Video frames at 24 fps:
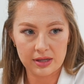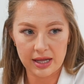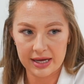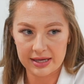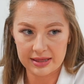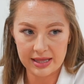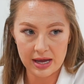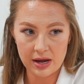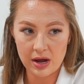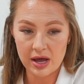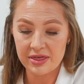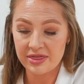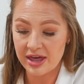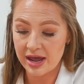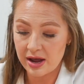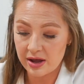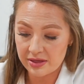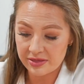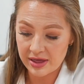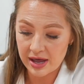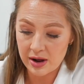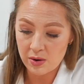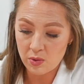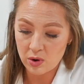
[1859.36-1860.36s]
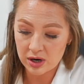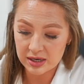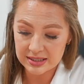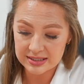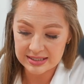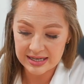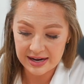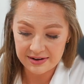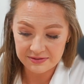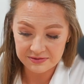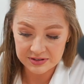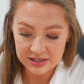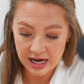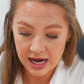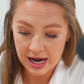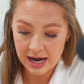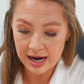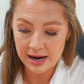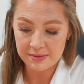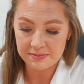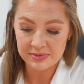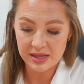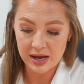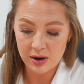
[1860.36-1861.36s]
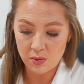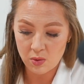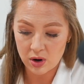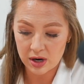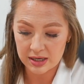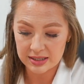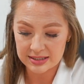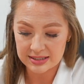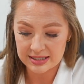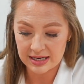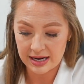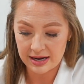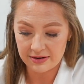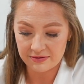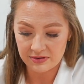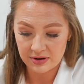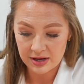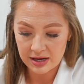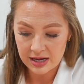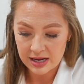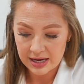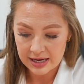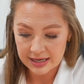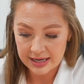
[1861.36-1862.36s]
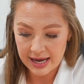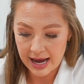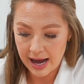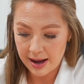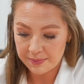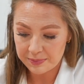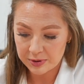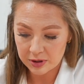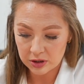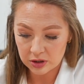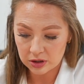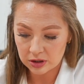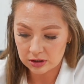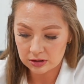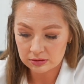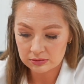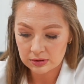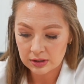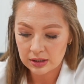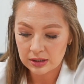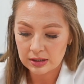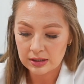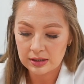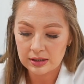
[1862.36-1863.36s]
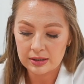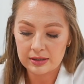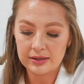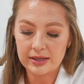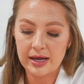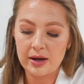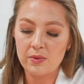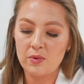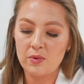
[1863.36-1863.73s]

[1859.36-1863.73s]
Like they want to save time, they want to save capital, they